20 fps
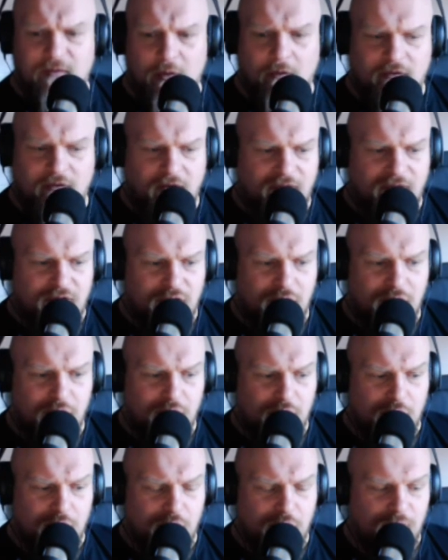those of
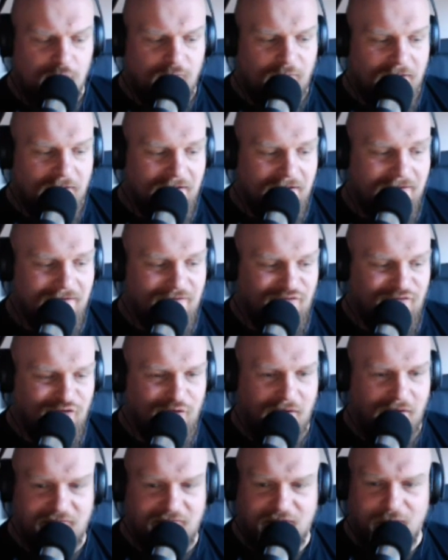you who've been
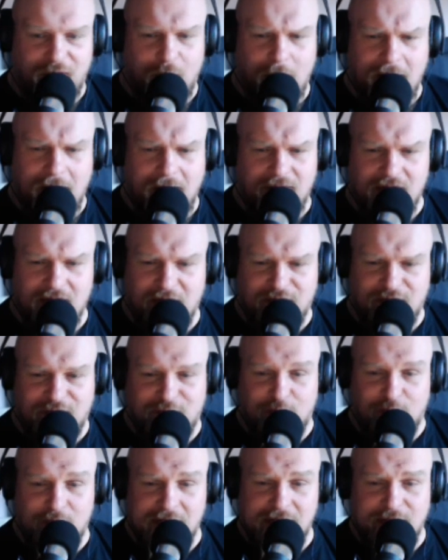tuning in for a while, the last
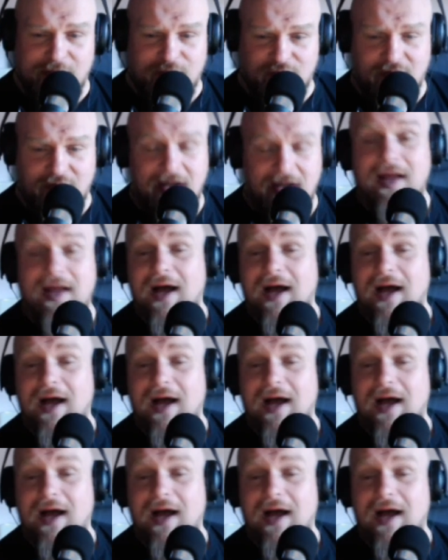4 years,